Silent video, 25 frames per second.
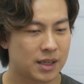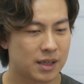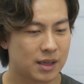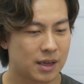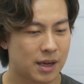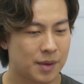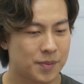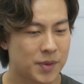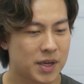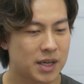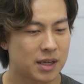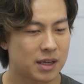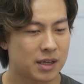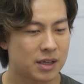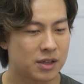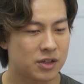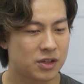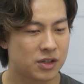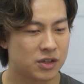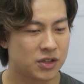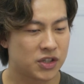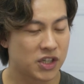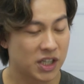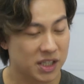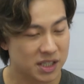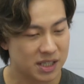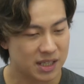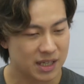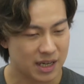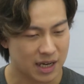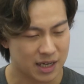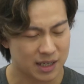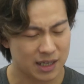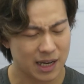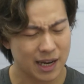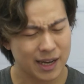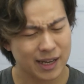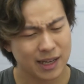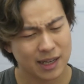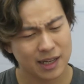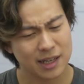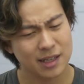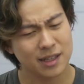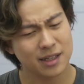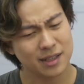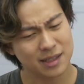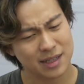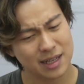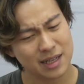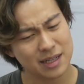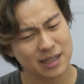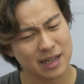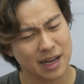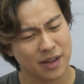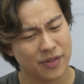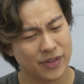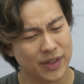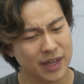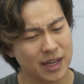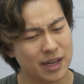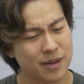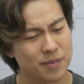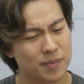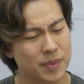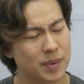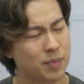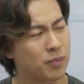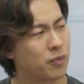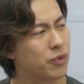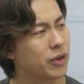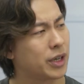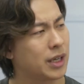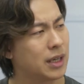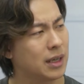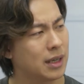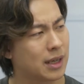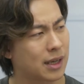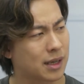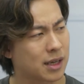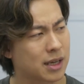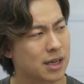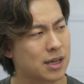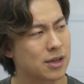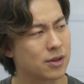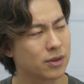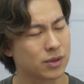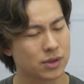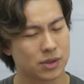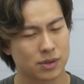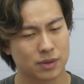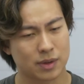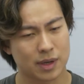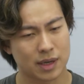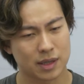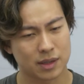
I mean, just nice. In a sense, I think I've been pretty lucky also.